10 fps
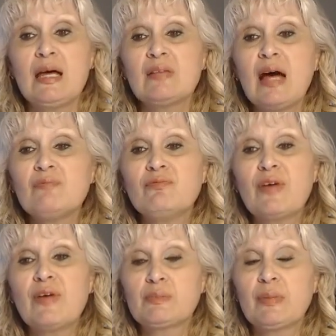That
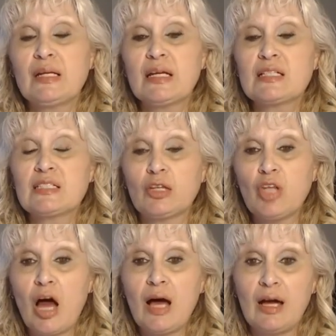investment is a
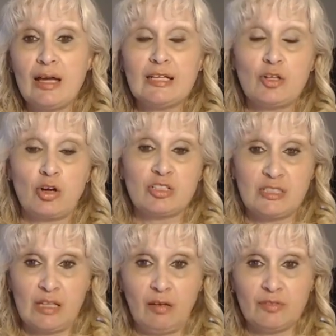lot in
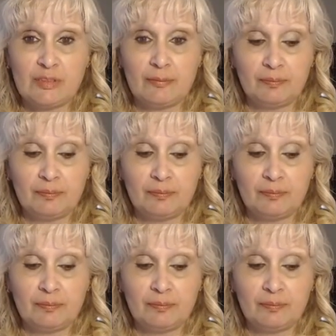ourselves.